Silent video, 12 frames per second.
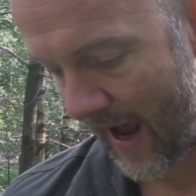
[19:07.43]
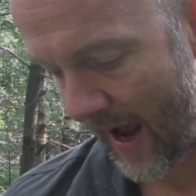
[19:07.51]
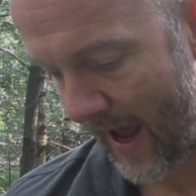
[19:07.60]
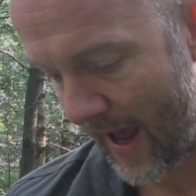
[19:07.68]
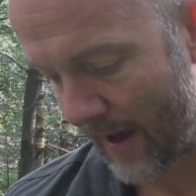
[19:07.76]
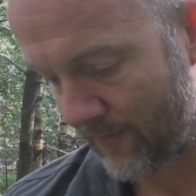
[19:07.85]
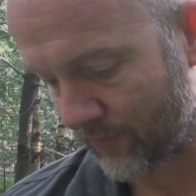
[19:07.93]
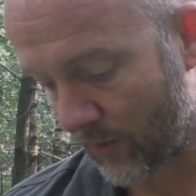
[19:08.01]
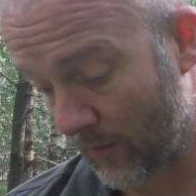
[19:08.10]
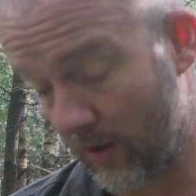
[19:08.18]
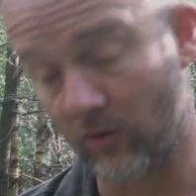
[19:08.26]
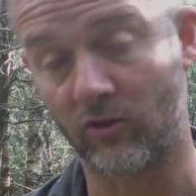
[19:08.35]
Um,
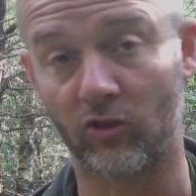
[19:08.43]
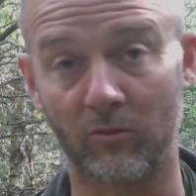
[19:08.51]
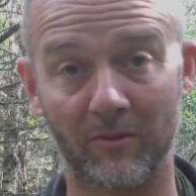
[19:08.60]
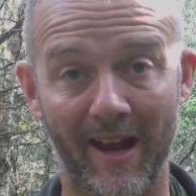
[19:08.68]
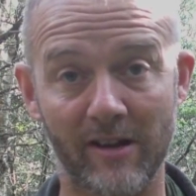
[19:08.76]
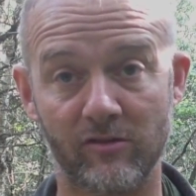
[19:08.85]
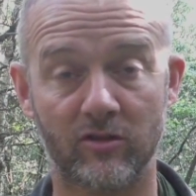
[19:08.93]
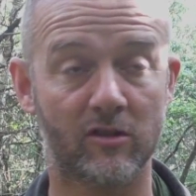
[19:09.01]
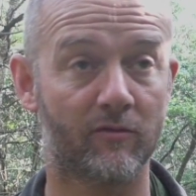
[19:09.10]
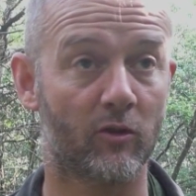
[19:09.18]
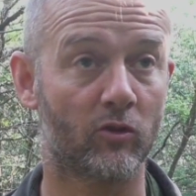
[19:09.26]
we looked at some dangerous stuff.